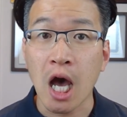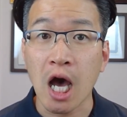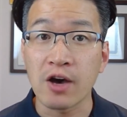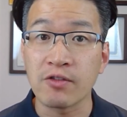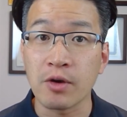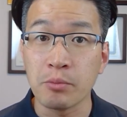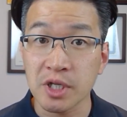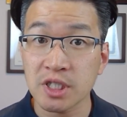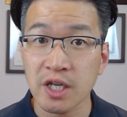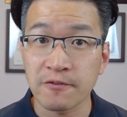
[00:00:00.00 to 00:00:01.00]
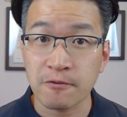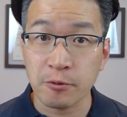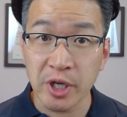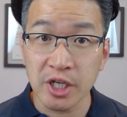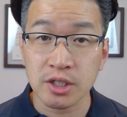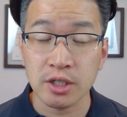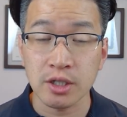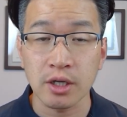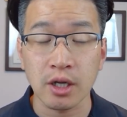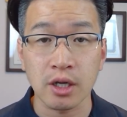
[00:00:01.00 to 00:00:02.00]
of
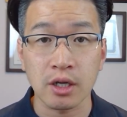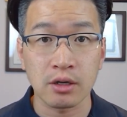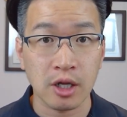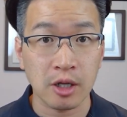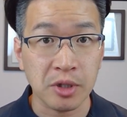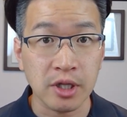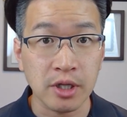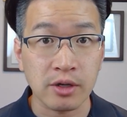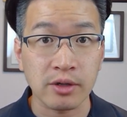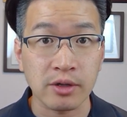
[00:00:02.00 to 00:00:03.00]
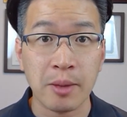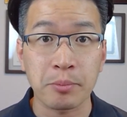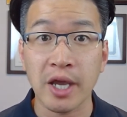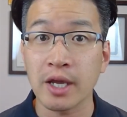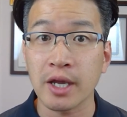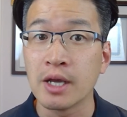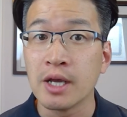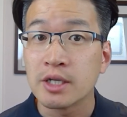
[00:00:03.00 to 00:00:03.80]
misinformation in a political campaign,